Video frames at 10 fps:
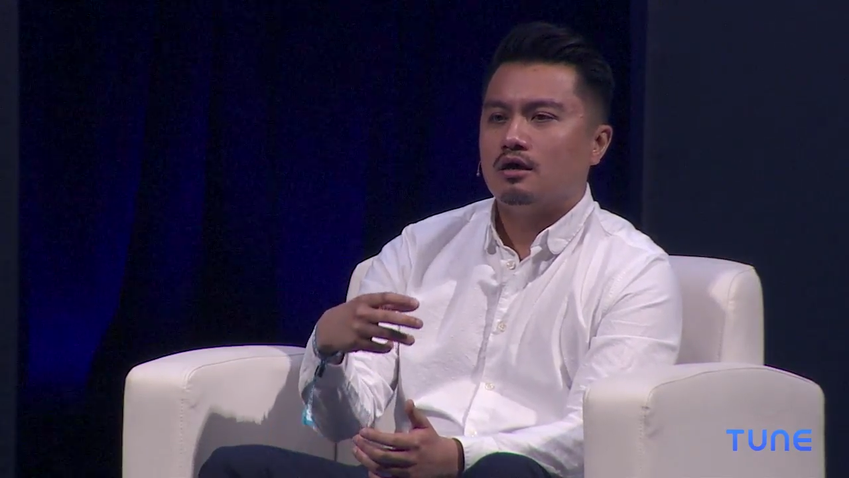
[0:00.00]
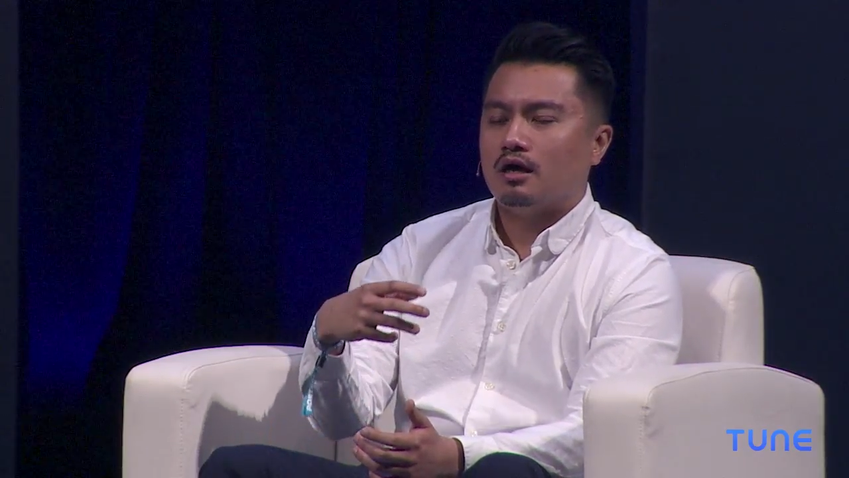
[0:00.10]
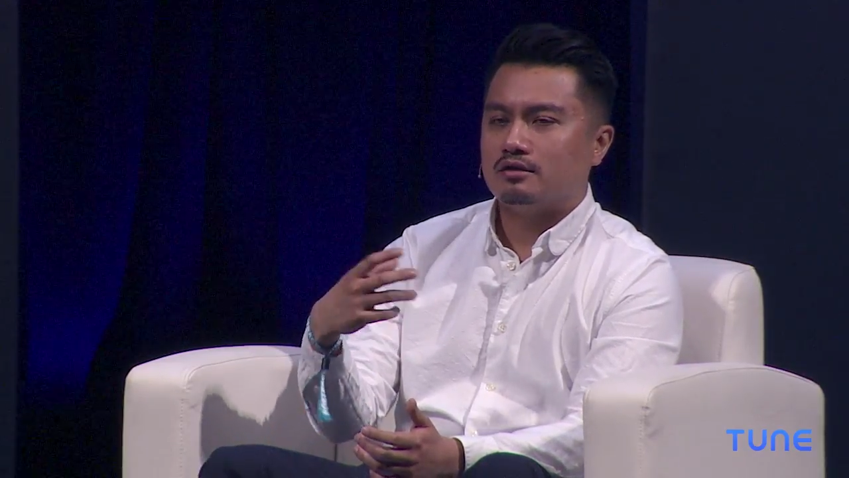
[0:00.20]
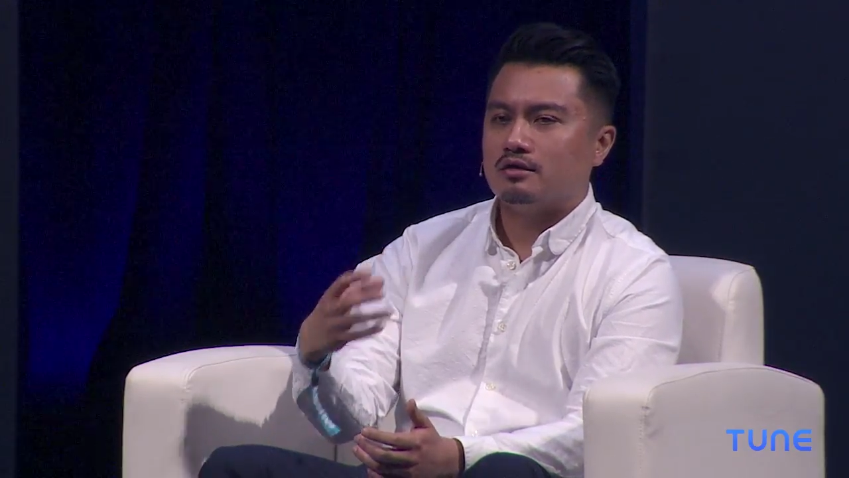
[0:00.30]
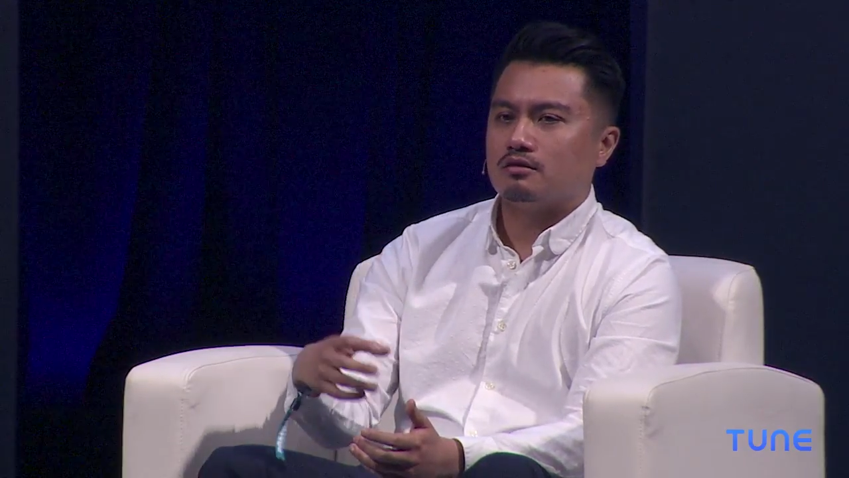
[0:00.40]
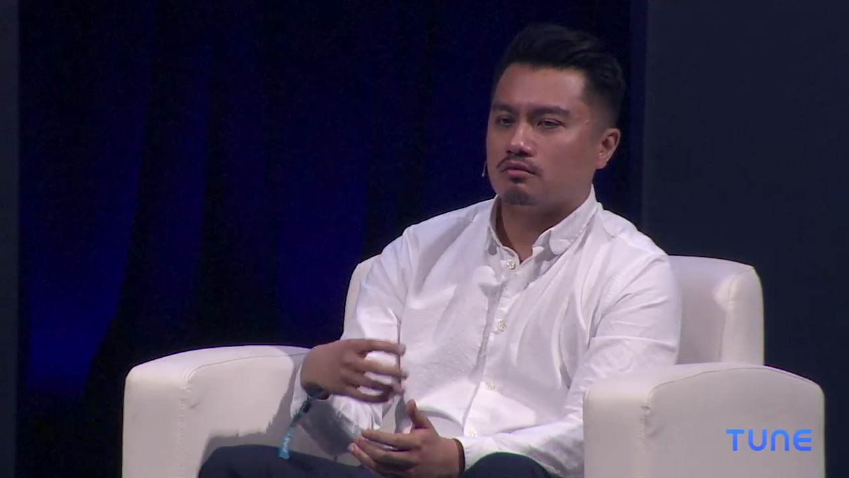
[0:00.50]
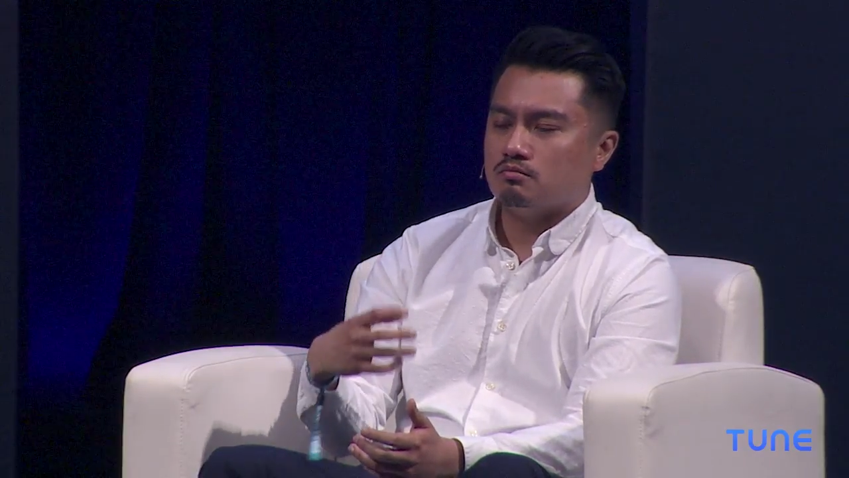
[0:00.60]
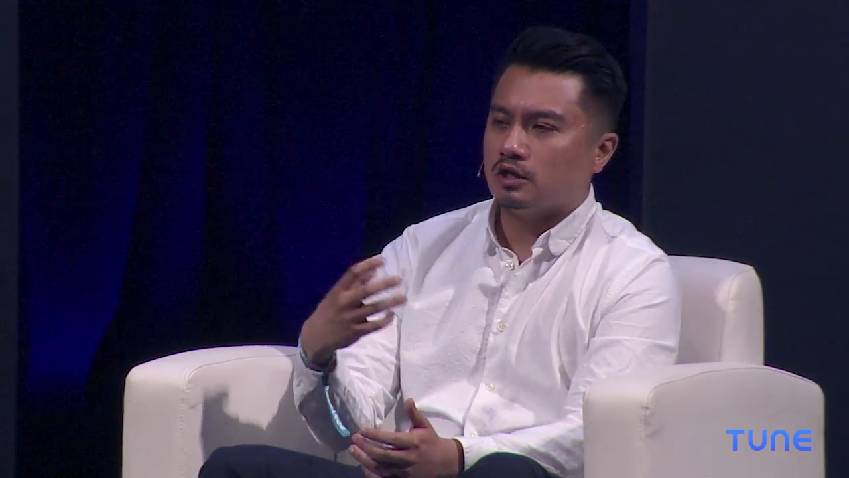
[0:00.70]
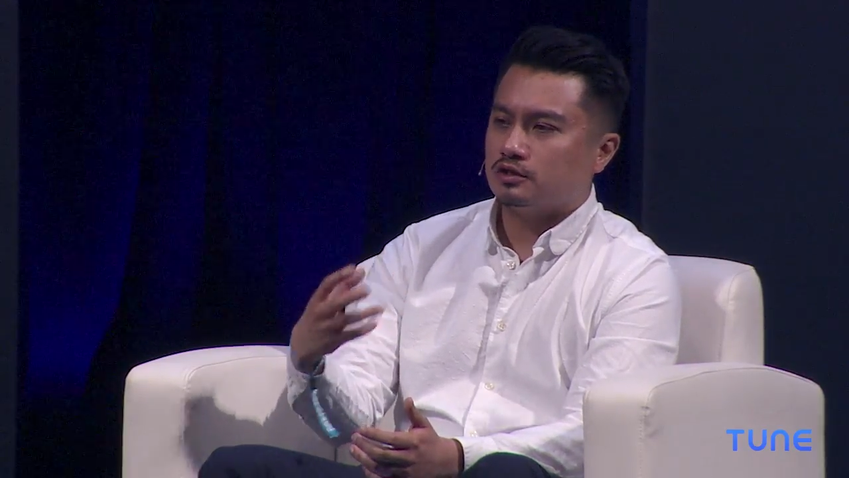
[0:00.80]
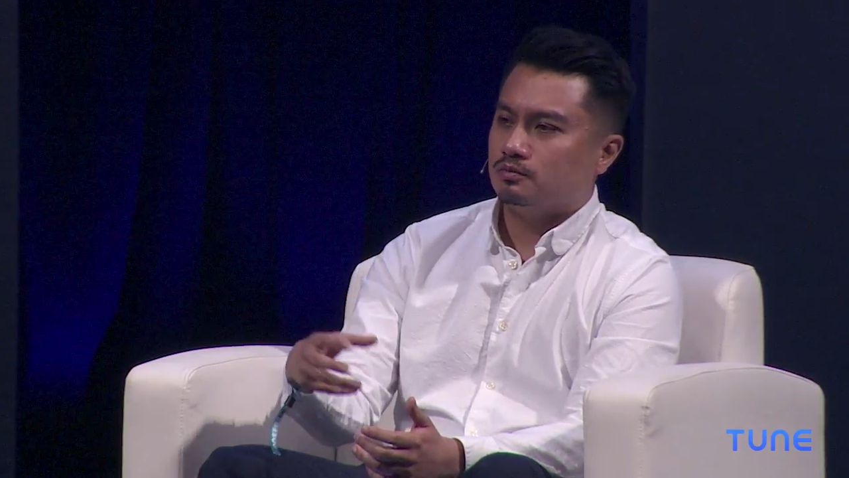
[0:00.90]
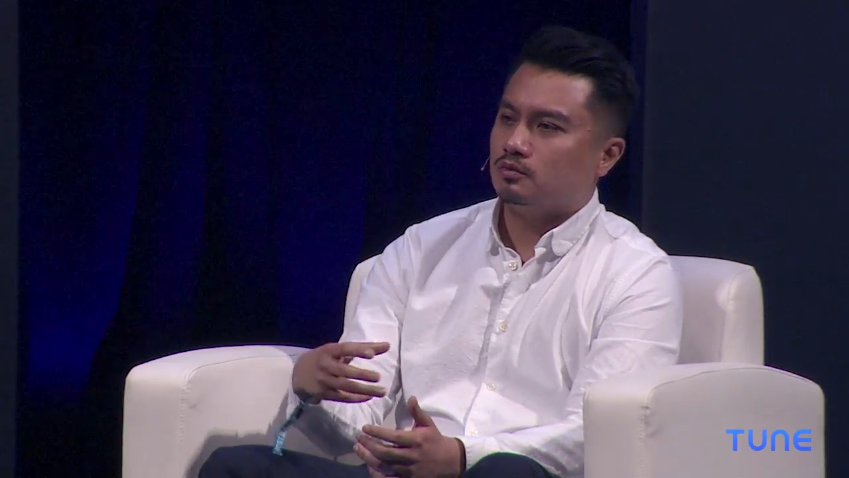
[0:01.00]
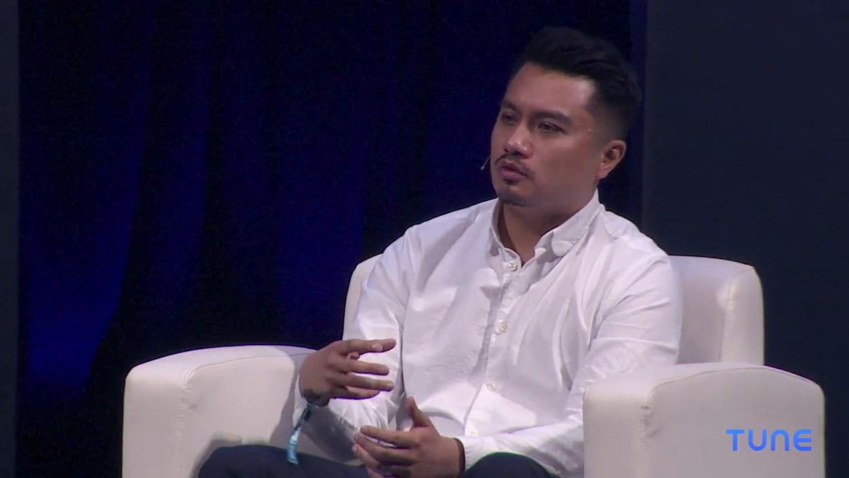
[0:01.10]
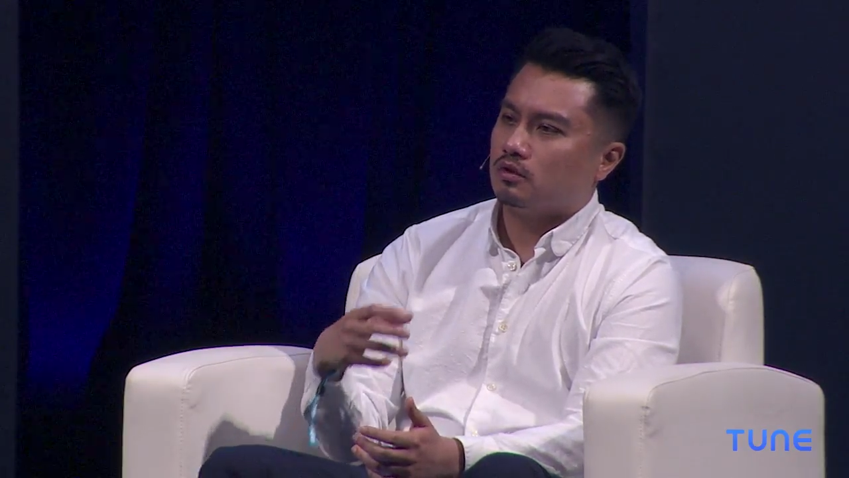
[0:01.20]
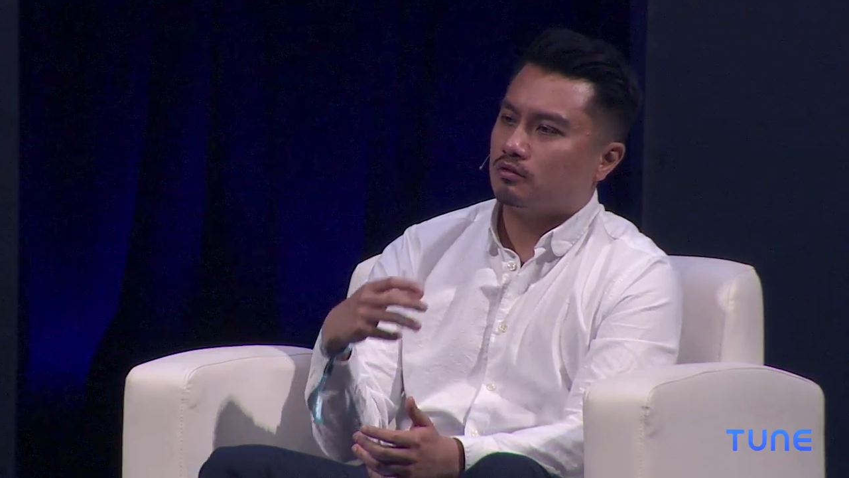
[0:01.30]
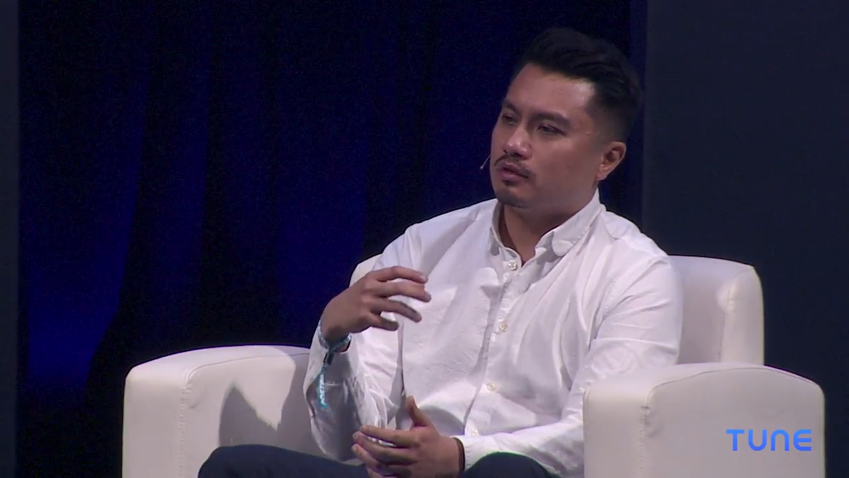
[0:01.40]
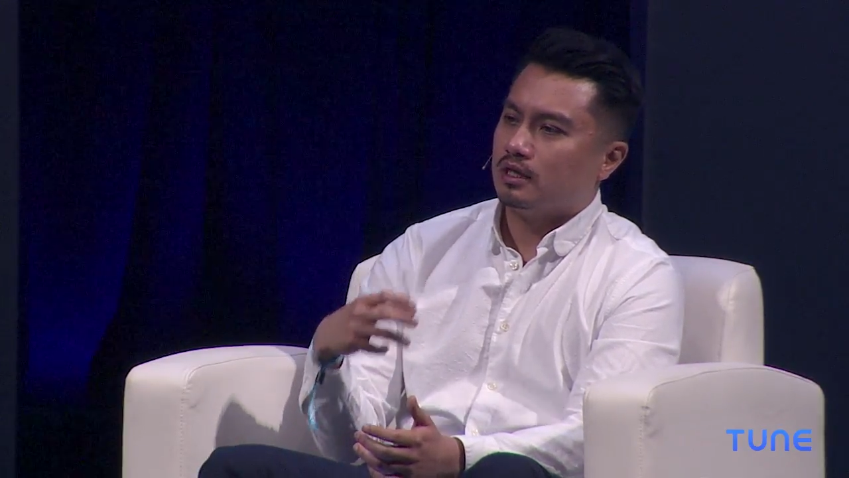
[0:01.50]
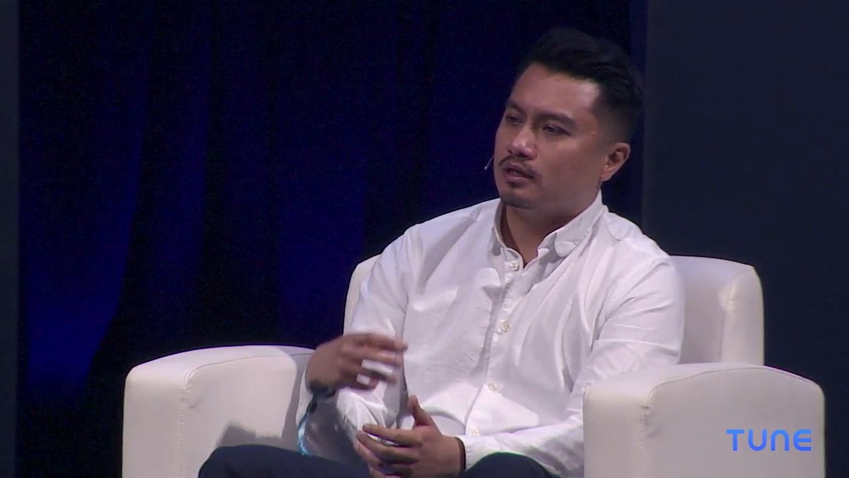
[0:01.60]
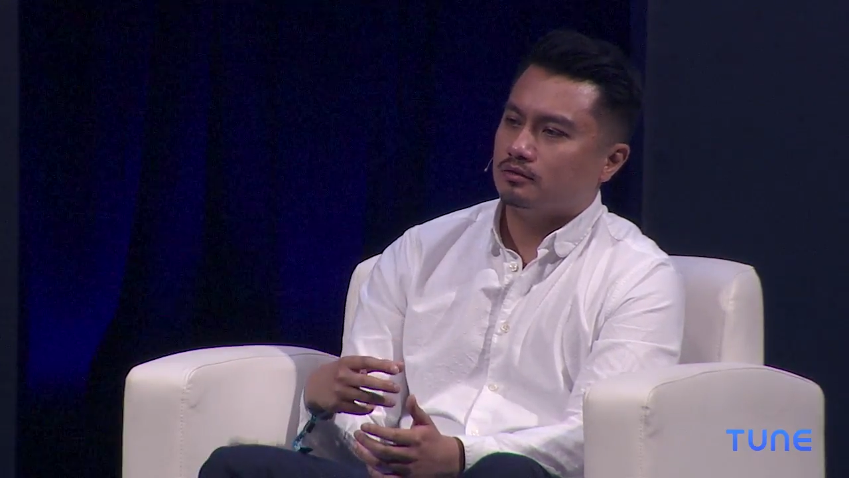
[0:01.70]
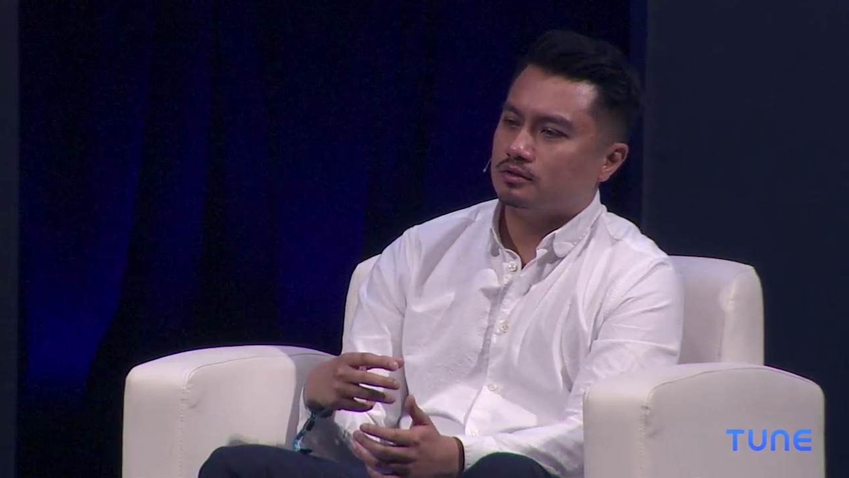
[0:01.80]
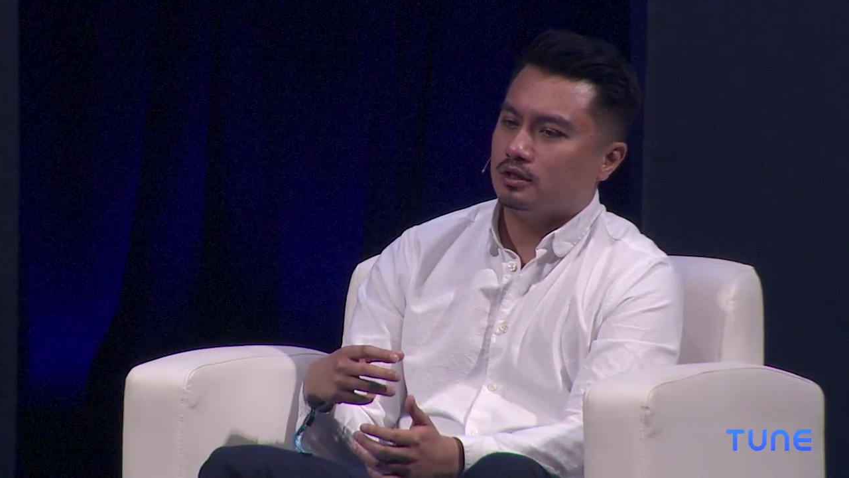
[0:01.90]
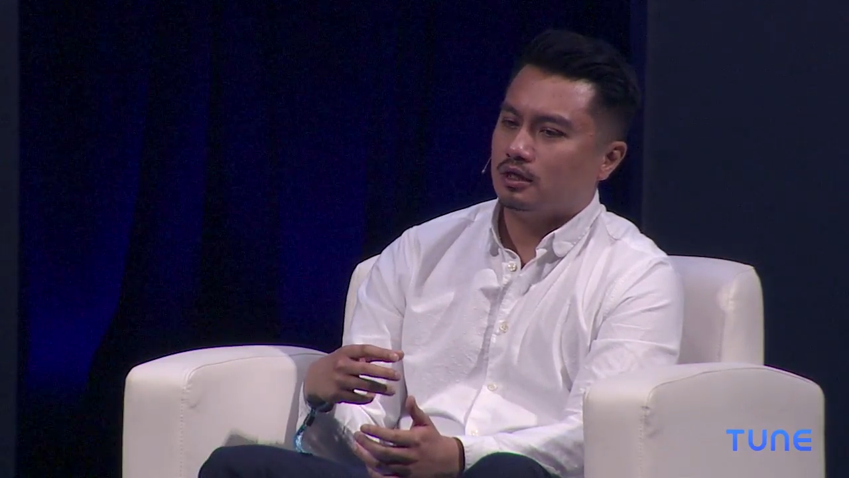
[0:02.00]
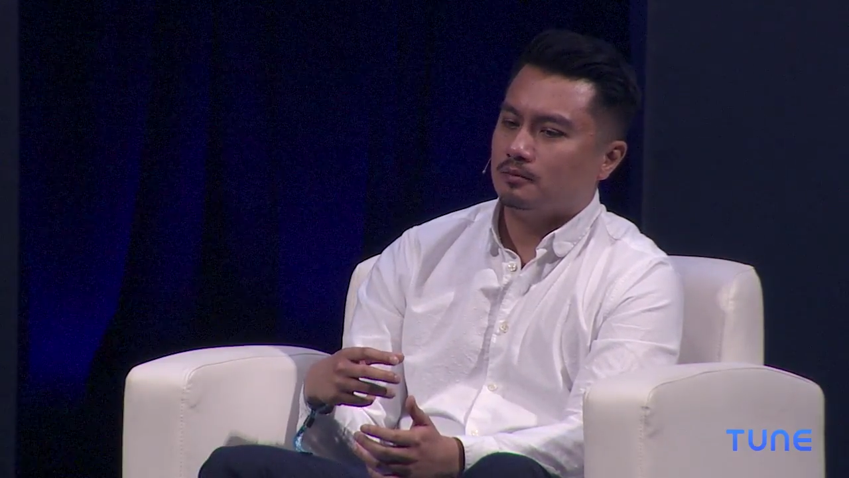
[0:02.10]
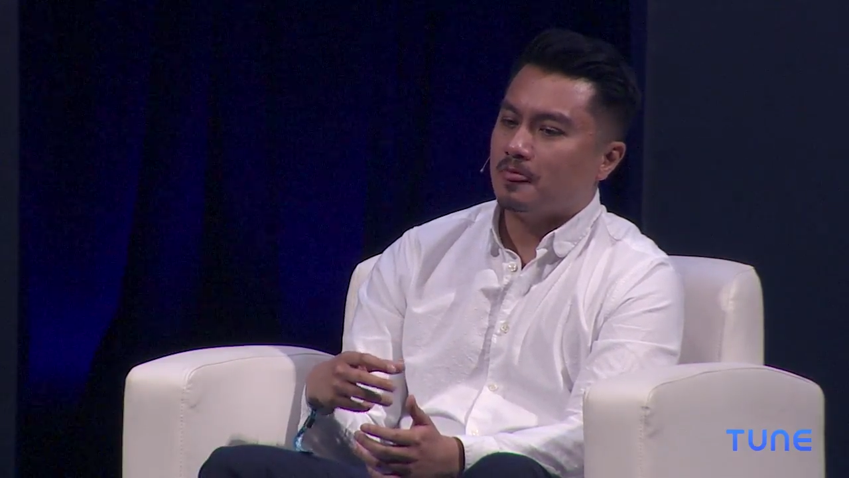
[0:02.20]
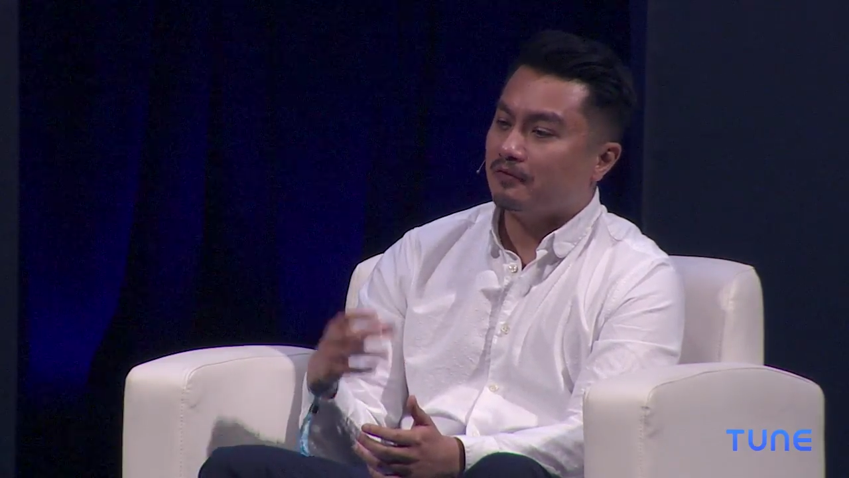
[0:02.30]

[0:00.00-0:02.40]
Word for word: I think are much more around um,